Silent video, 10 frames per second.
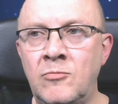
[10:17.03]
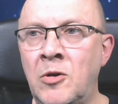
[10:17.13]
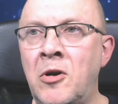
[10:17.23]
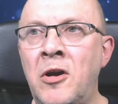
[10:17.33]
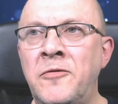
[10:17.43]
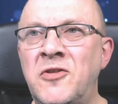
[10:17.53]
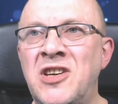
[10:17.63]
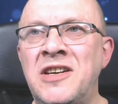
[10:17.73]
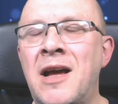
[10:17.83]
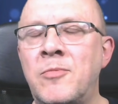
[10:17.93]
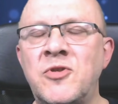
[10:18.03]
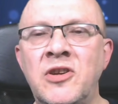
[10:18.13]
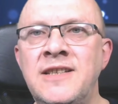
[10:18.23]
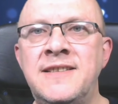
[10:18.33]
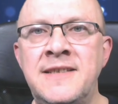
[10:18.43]
Well, I've seen
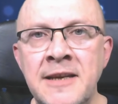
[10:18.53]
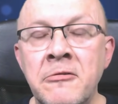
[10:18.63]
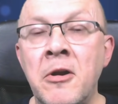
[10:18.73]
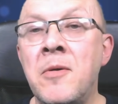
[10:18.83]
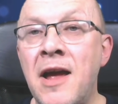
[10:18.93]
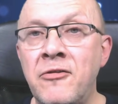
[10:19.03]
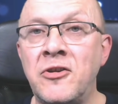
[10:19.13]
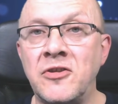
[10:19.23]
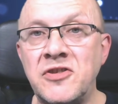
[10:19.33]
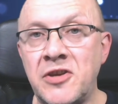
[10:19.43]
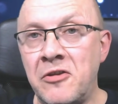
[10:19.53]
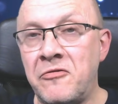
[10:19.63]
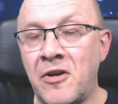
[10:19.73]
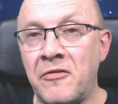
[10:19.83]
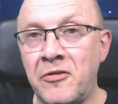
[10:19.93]
absolutely zero evidence so
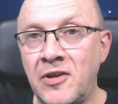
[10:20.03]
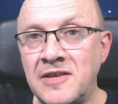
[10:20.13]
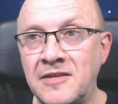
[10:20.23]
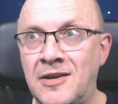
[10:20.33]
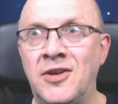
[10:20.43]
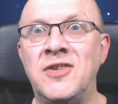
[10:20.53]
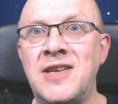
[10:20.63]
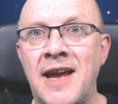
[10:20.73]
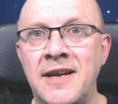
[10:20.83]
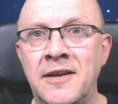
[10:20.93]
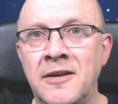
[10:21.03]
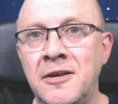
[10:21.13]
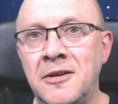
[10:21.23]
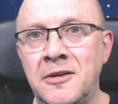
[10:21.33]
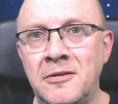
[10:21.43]
far for this container.
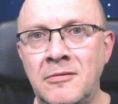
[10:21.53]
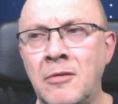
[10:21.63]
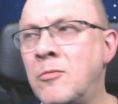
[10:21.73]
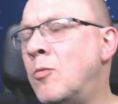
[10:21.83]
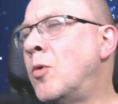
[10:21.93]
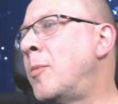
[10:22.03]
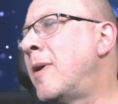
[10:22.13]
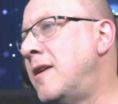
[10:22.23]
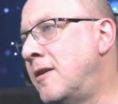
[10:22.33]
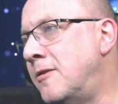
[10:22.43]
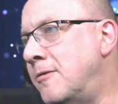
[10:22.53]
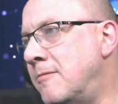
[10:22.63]
But what about you?